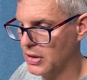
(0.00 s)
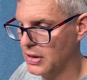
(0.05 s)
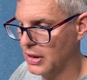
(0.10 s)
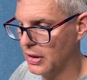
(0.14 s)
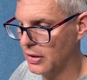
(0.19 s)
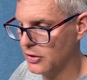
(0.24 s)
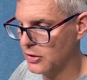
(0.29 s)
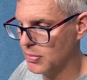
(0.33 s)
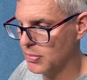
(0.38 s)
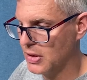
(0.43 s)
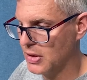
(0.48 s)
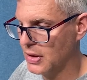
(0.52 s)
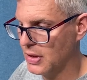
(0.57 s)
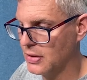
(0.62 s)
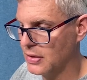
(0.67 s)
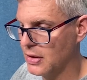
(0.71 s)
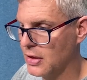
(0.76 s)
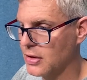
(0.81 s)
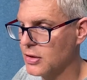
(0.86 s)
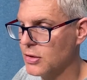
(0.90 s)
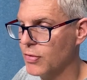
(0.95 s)
tells me that
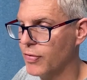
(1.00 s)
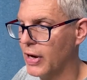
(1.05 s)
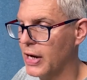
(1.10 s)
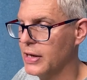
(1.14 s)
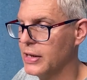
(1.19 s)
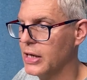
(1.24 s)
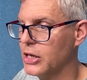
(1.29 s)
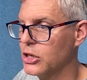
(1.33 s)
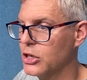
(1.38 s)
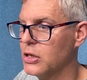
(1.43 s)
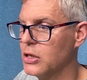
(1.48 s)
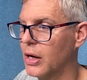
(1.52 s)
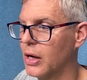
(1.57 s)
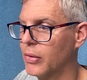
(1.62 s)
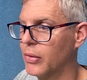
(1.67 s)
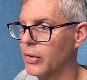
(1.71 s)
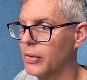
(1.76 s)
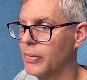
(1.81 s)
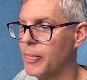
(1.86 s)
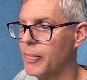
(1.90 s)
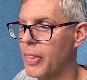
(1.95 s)
there's a validation
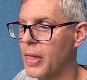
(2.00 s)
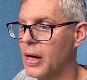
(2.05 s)
error.